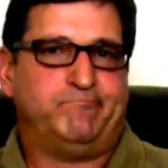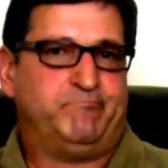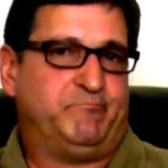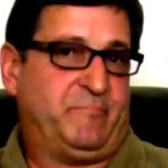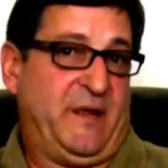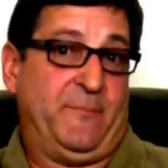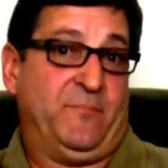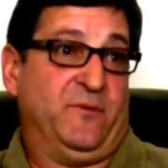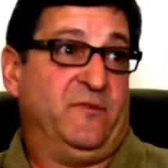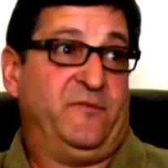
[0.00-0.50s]

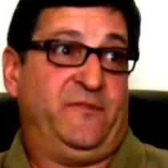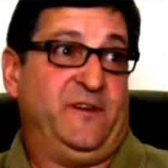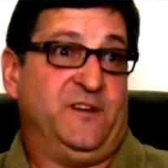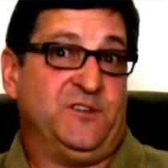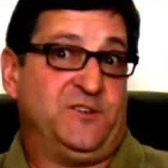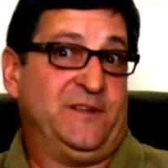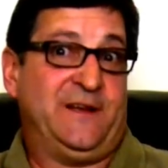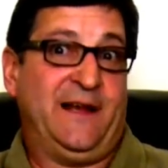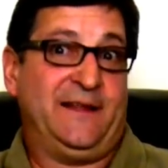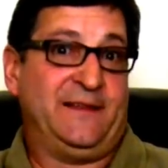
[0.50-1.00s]
people
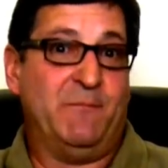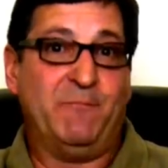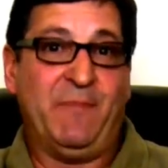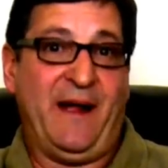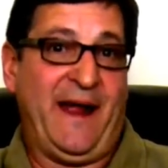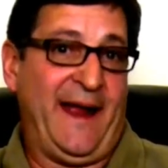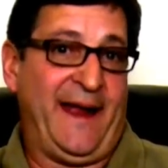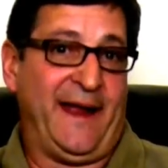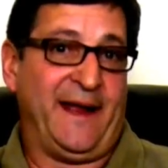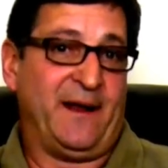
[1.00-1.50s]
fishing on the
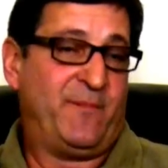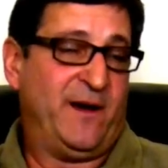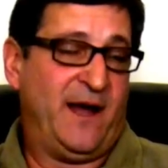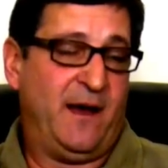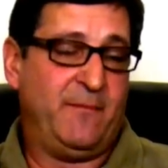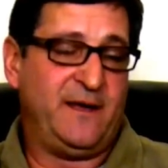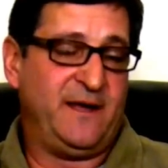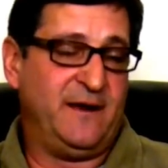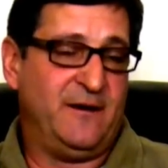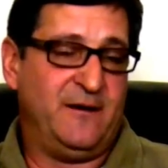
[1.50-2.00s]
bank,
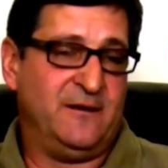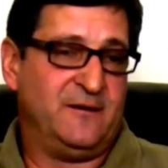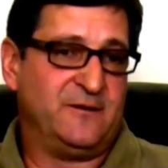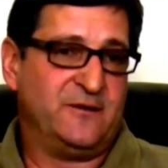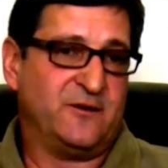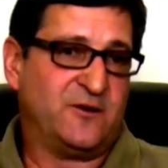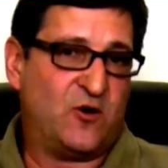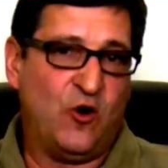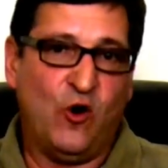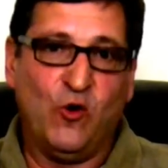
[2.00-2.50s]
probably,
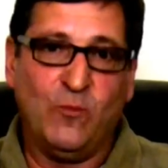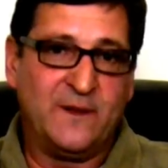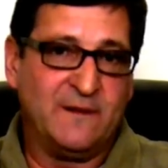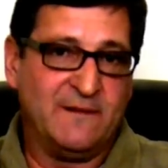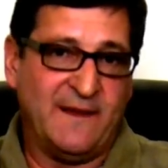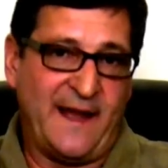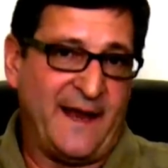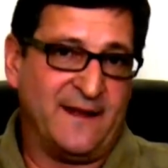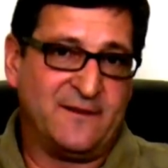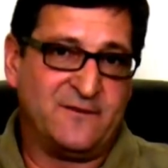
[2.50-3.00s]
they're
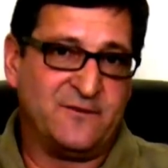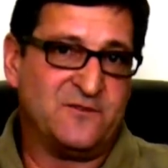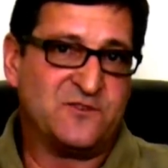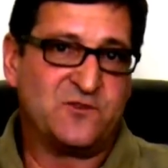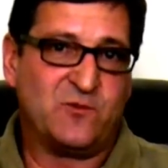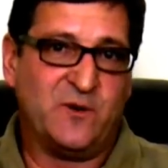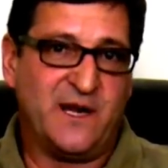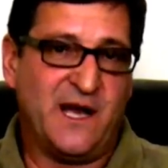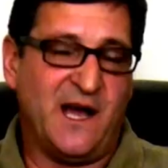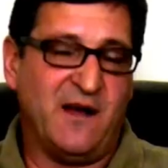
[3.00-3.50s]
combing lanterns
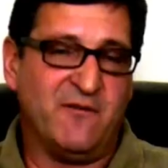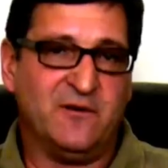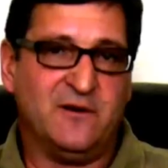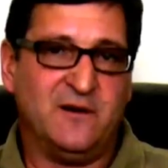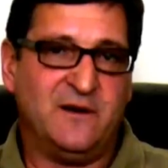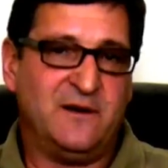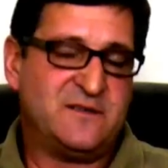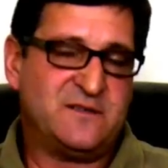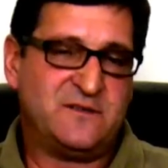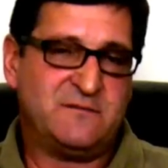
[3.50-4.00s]
or
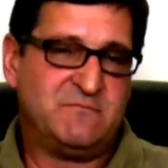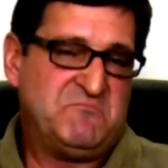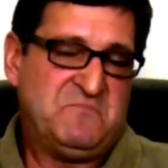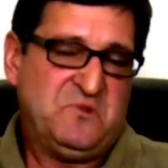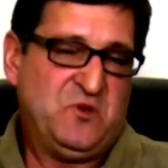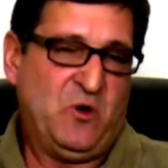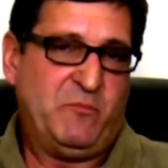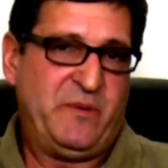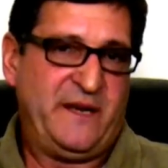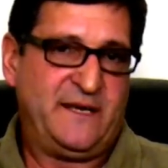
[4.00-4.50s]
whatever, and it's
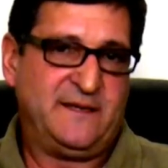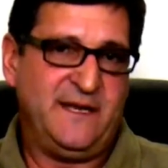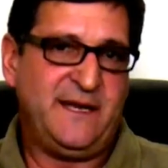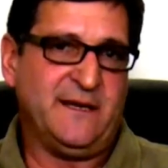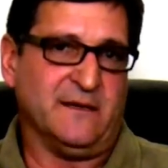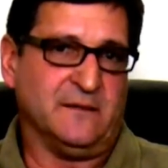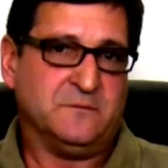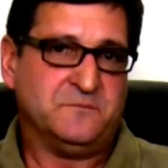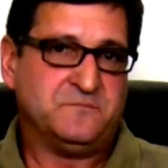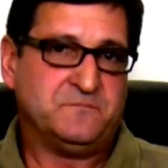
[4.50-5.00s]
no big
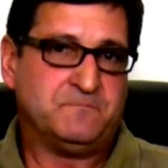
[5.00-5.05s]
deal.